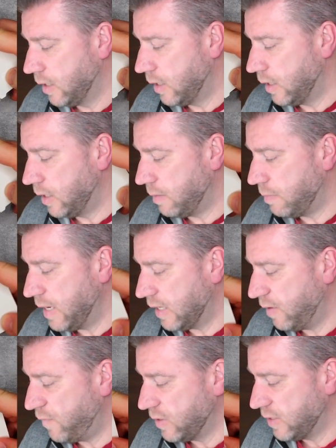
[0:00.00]
the big
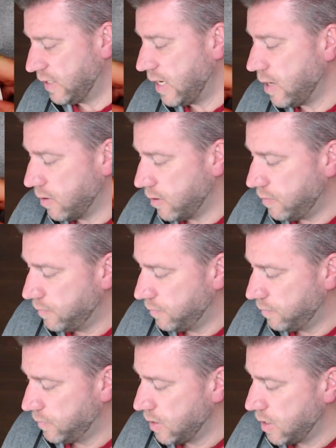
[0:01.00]
difference here,
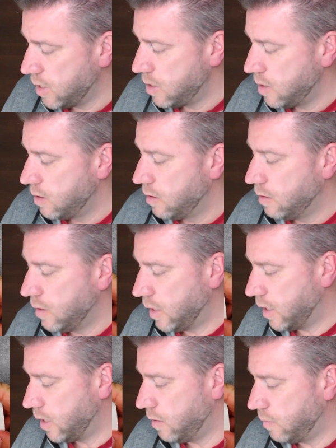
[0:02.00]

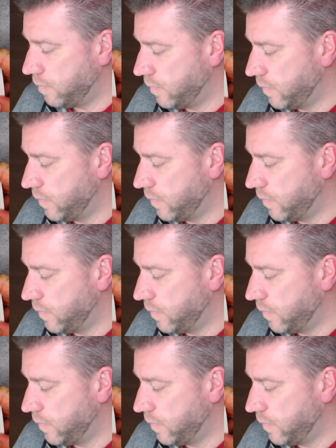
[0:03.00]
you